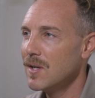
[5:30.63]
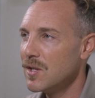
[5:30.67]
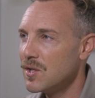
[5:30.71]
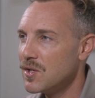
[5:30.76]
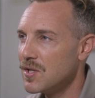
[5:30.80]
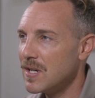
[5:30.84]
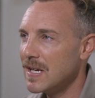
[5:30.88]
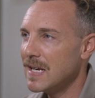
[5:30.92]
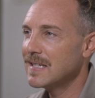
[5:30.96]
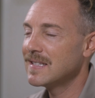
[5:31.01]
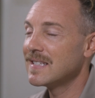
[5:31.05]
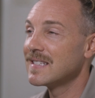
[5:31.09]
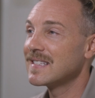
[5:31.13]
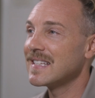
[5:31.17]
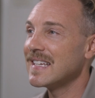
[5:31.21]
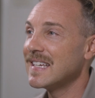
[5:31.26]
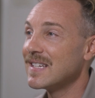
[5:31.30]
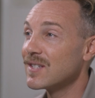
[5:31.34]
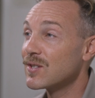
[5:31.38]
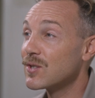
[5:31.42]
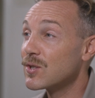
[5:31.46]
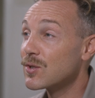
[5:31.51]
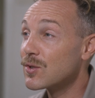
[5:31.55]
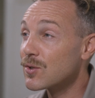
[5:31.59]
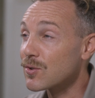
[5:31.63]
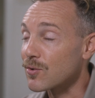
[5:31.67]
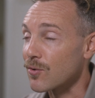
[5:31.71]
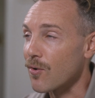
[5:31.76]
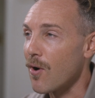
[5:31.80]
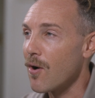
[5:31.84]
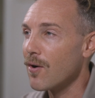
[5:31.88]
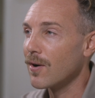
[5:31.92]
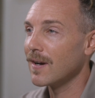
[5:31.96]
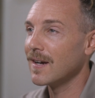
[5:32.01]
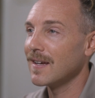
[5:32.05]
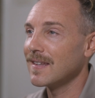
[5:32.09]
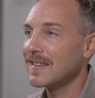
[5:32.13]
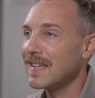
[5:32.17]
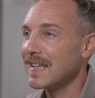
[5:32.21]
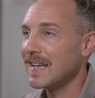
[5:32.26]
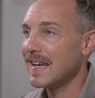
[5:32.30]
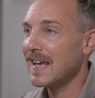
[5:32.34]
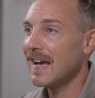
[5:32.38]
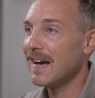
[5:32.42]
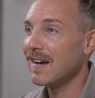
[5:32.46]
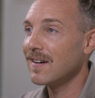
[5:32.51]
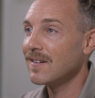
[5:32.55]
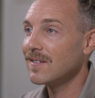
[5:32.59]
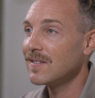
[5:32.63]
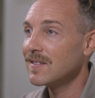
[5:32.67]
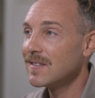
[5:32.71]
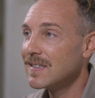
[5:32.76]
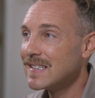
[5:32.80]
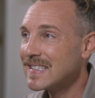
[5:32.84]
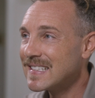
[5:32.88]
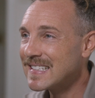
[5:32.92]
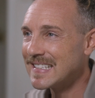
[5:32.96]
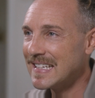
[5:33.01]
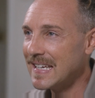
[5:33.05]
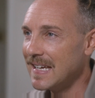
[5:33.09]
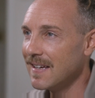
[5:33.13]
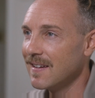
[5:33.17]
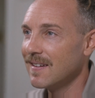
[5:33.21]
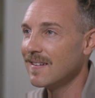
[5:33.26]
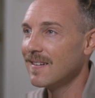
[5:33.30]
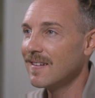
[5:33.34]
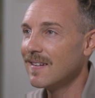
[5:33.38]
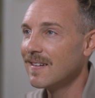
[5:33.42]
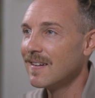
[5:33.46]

Jesus is stronger than our sin.